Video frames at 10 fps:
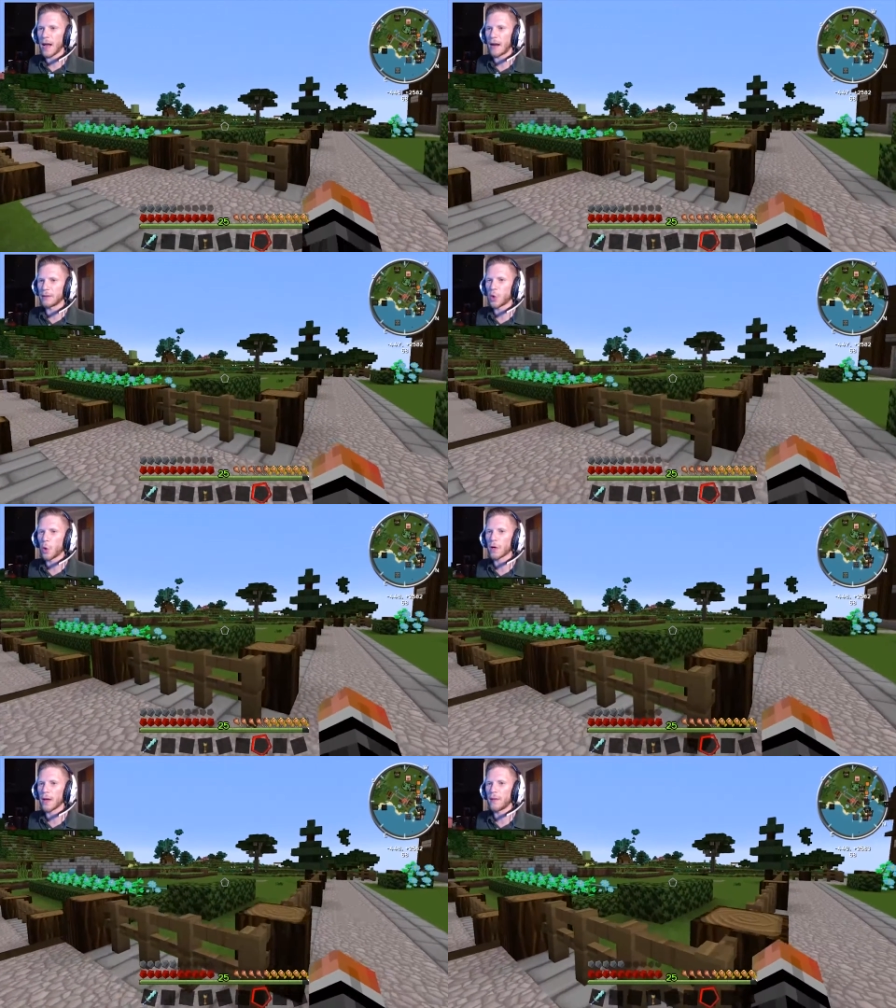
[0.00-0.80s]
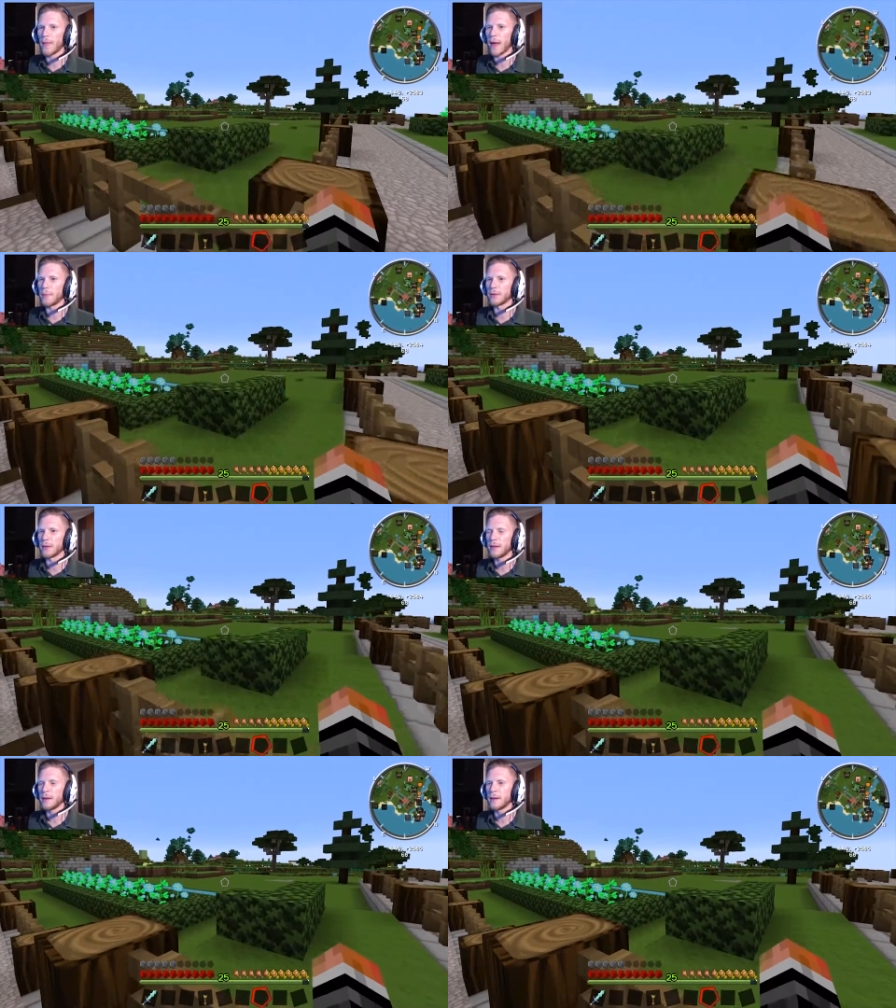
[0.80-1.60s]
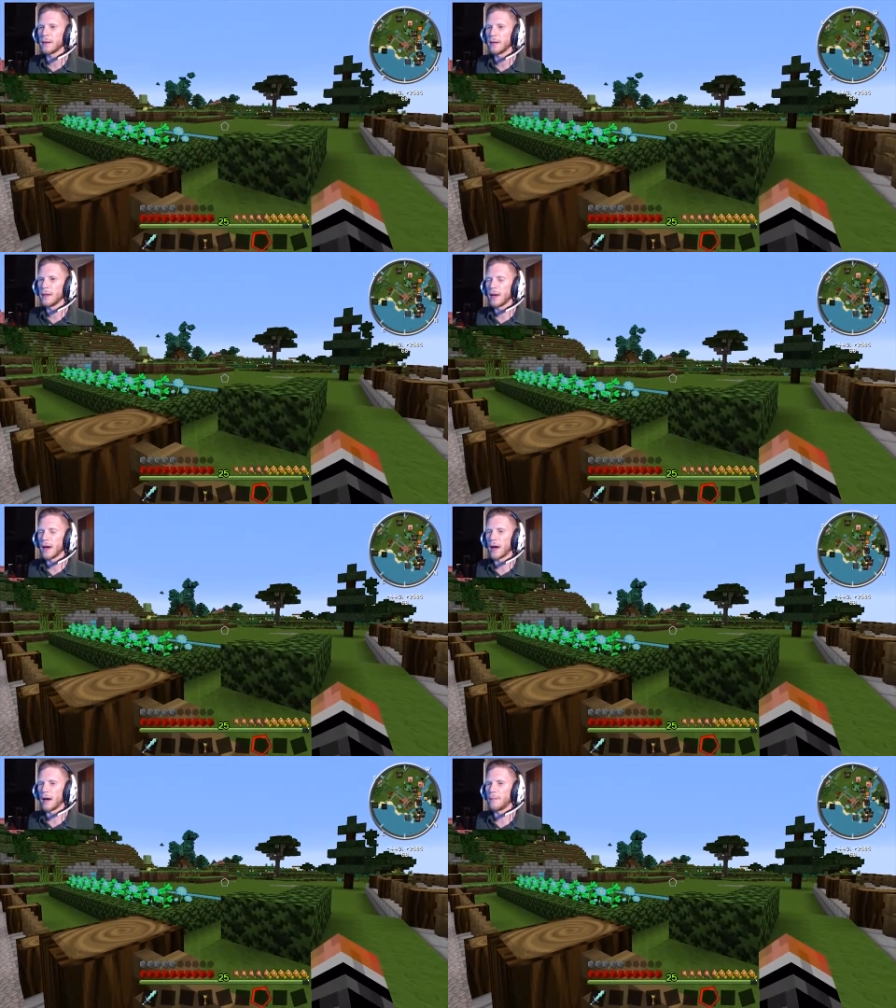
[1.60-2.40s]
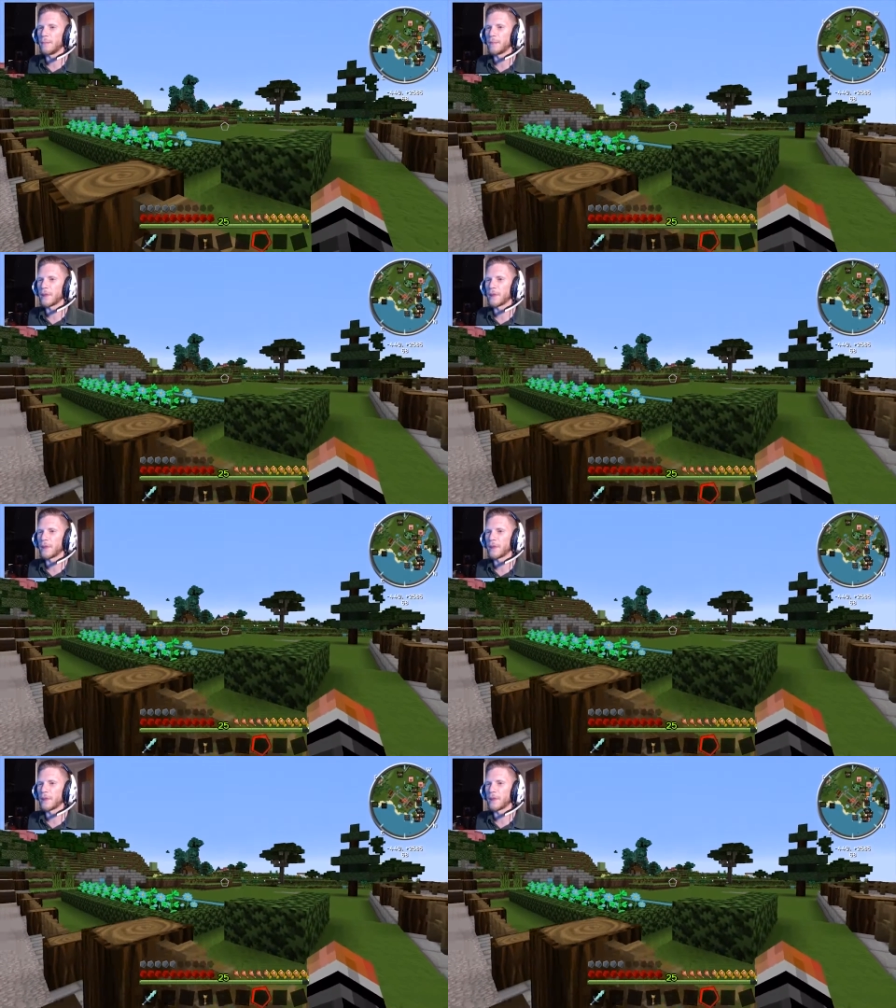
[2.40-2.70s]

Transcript: I tore down that building. Um,